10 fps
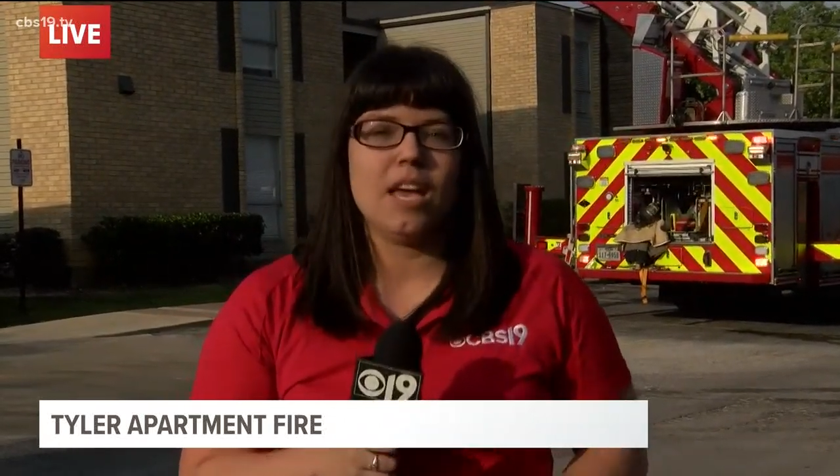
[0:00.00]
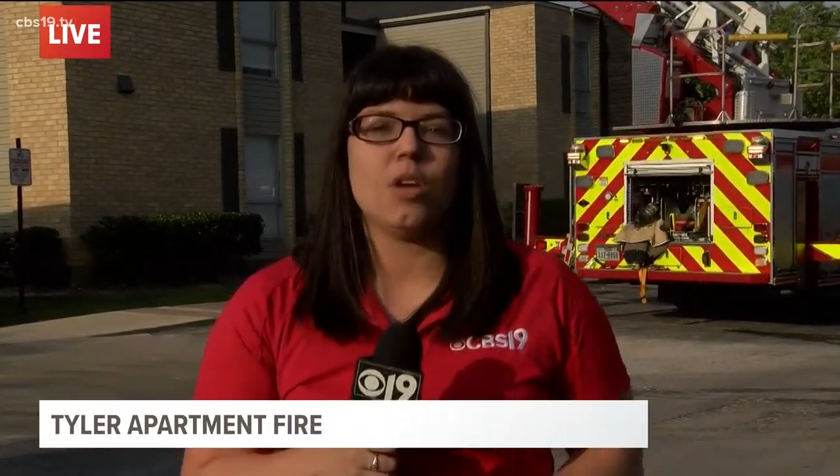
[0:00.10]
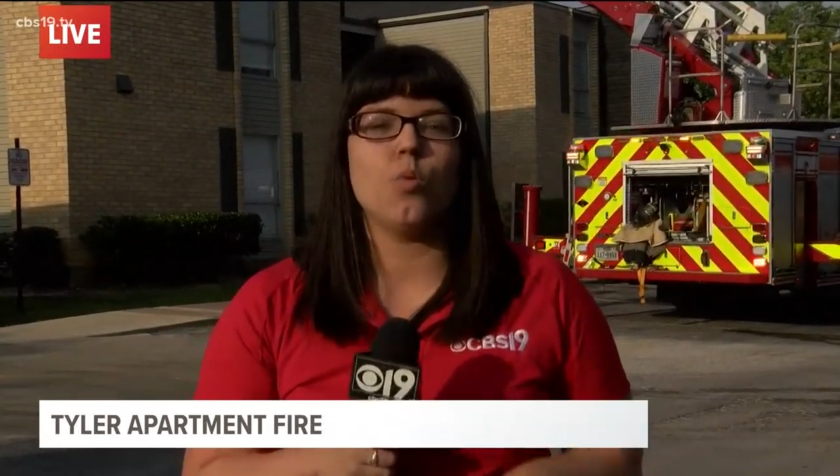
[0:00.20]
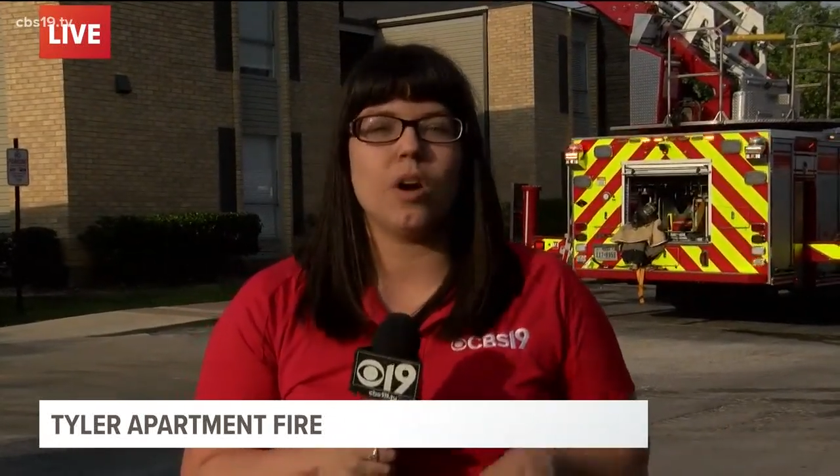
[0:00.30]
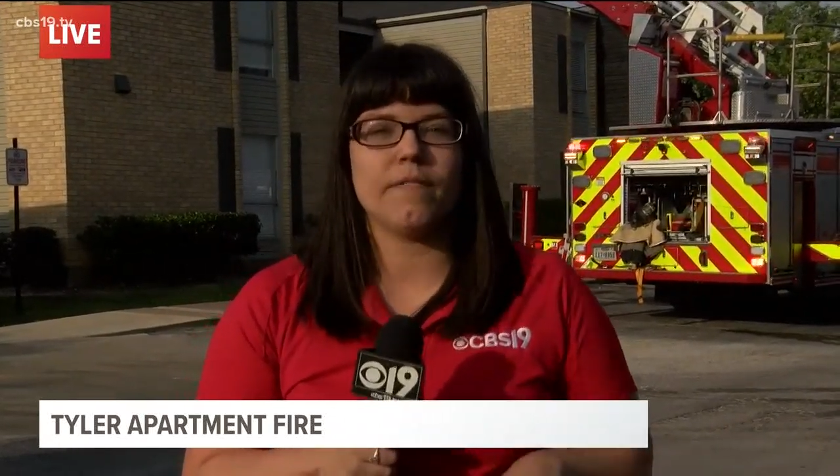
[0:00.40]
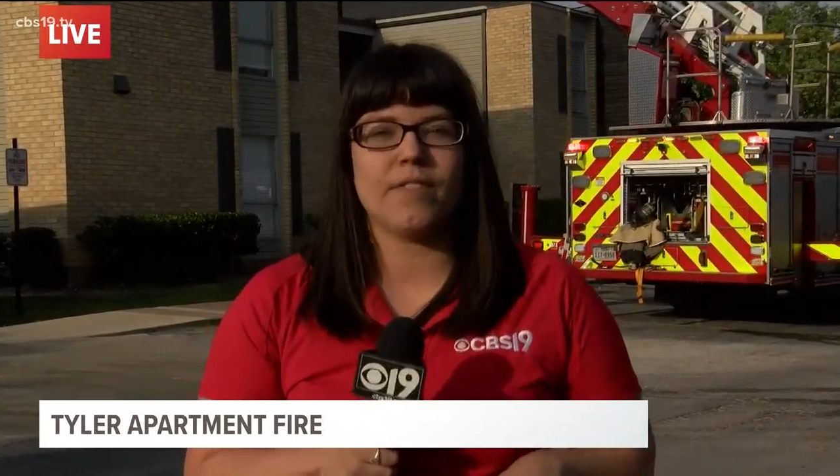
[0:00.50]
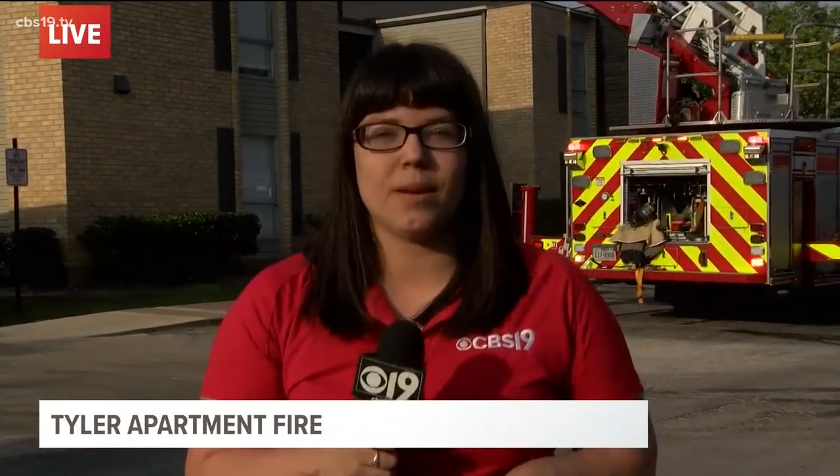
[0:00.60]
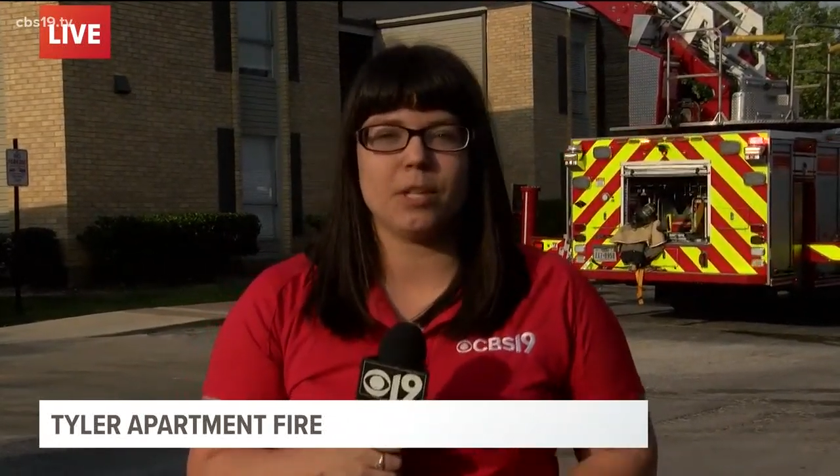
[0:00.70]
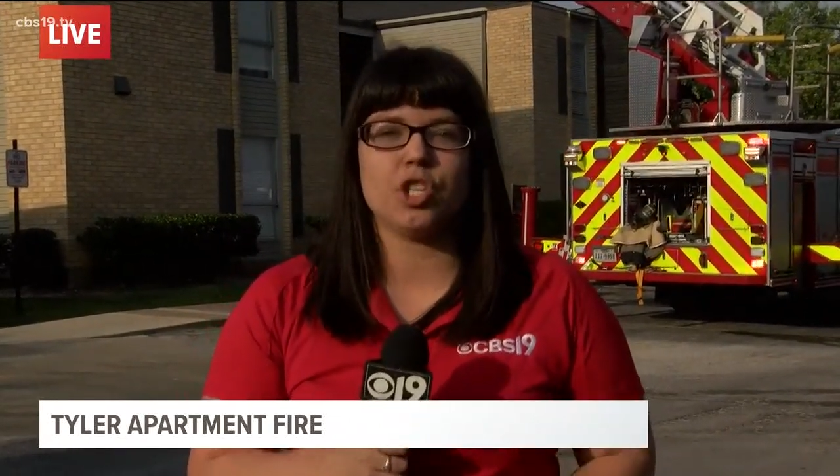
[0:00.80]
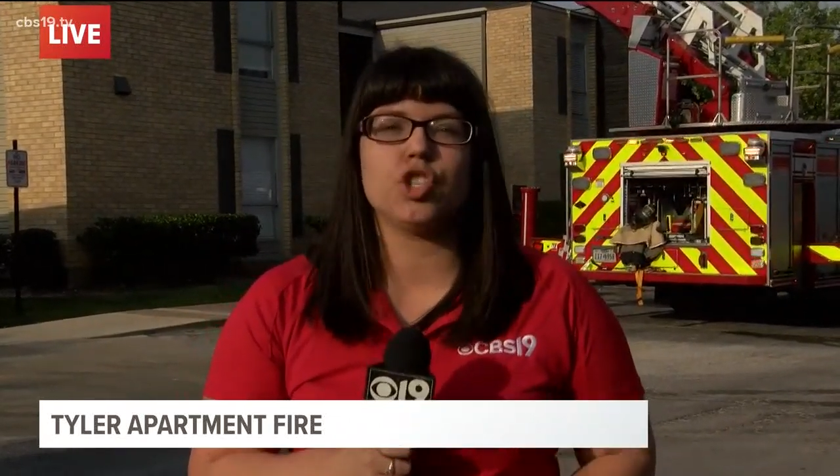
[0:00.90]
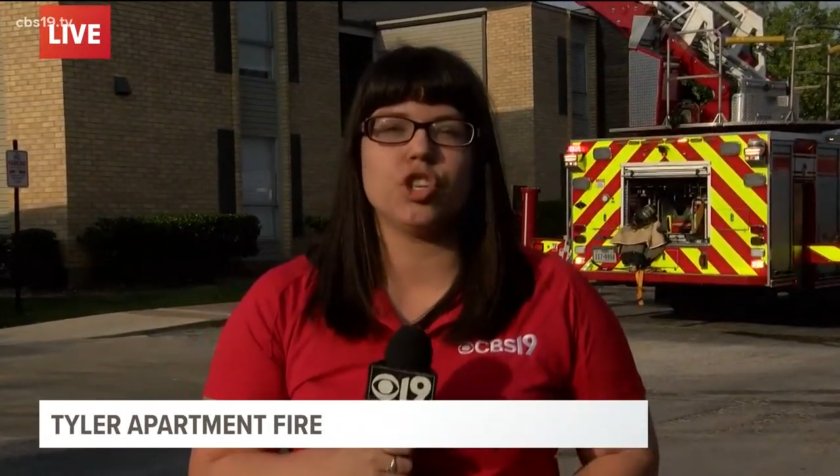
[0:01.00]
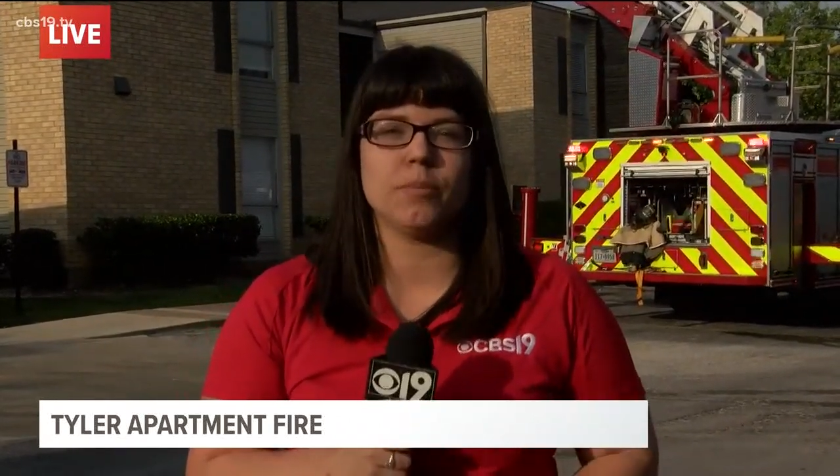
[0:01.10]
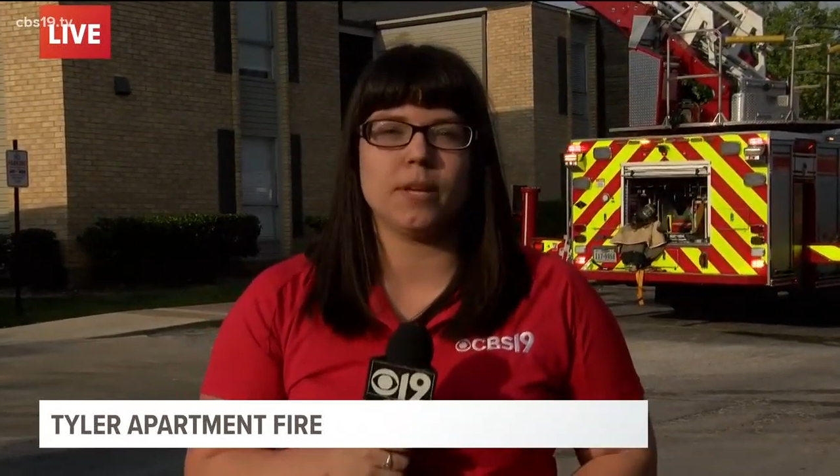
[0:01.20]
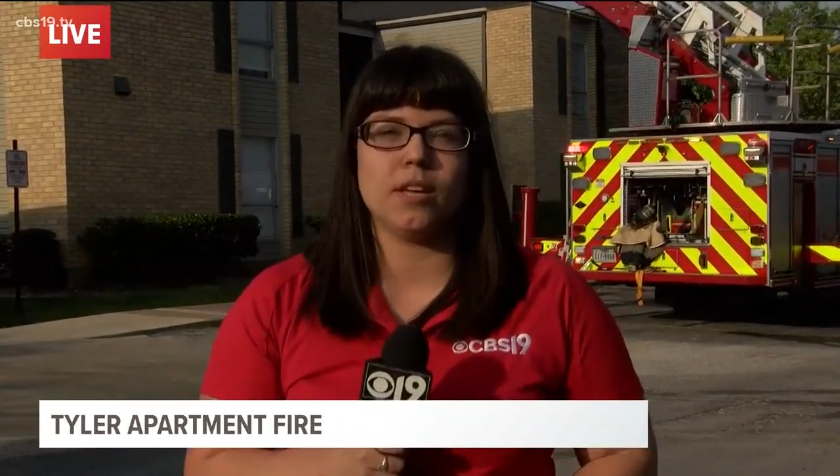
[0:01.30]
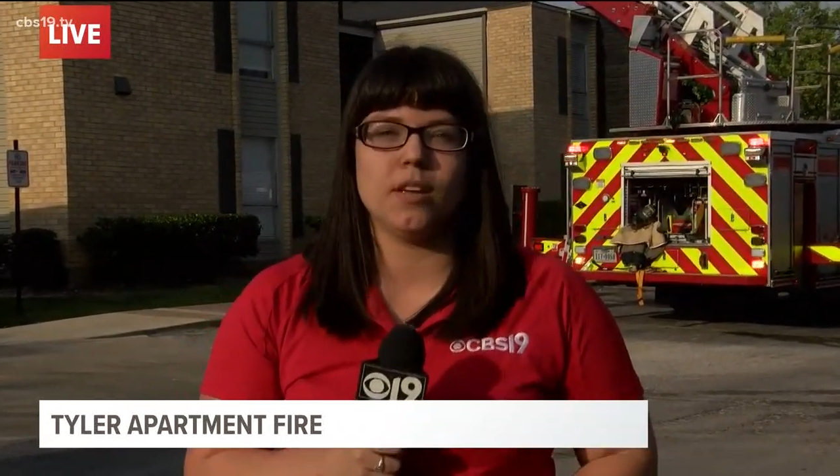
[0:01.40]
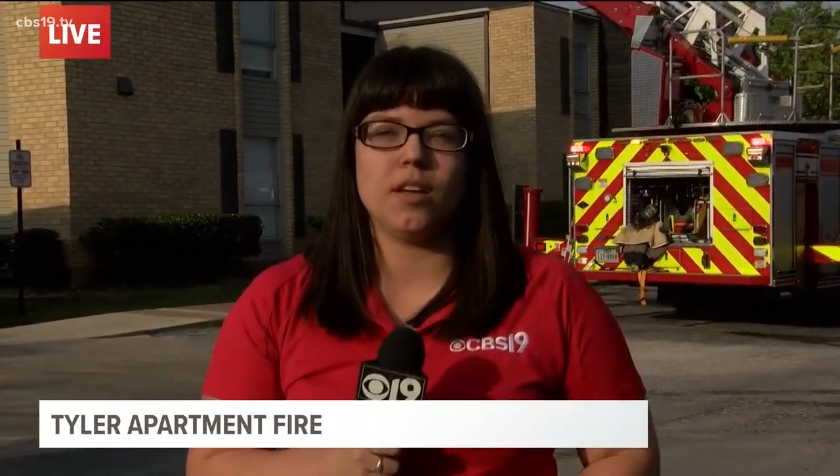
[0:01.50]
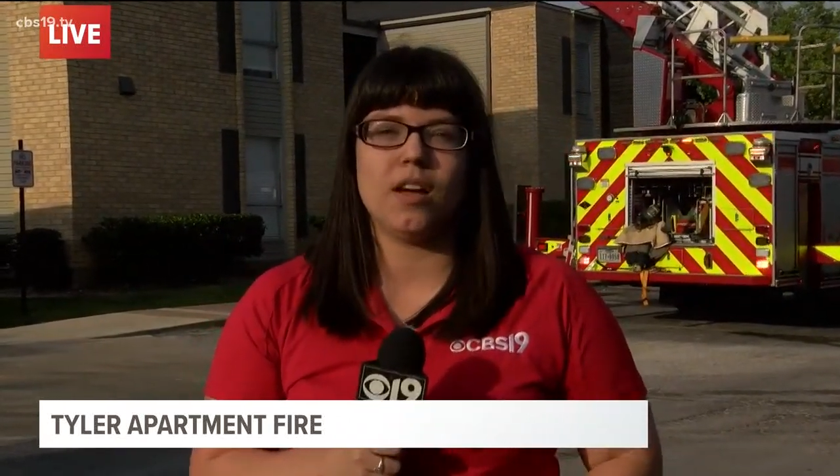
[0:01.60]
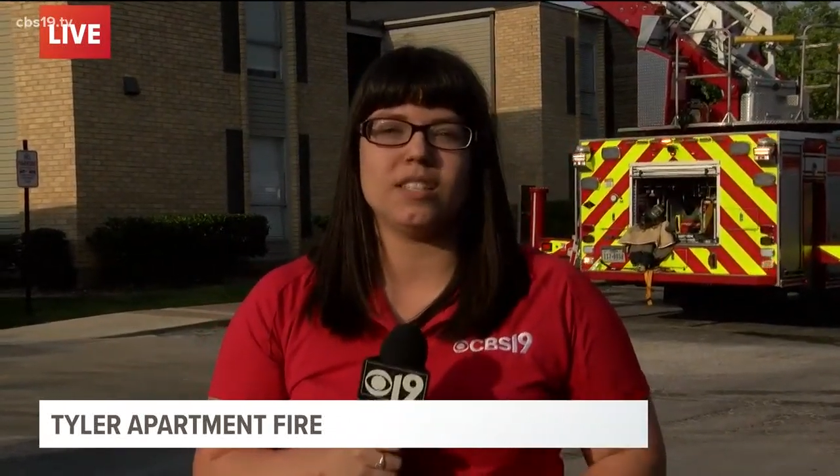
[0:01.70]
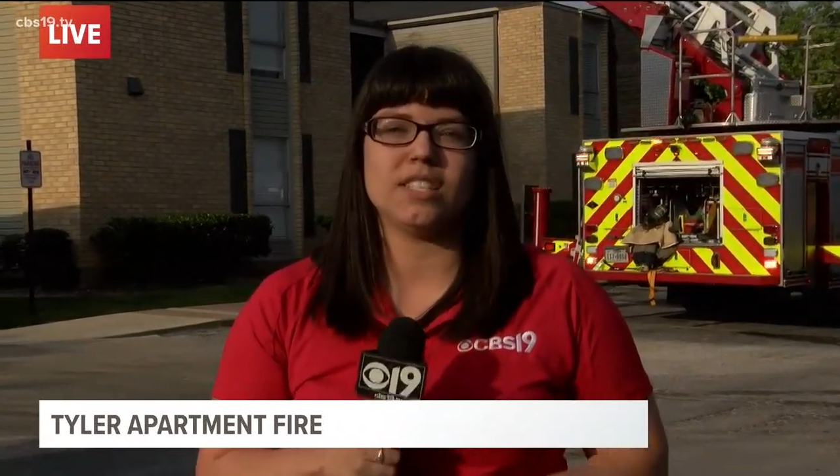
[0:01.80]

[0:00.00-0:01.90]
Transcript: and one family should be uh,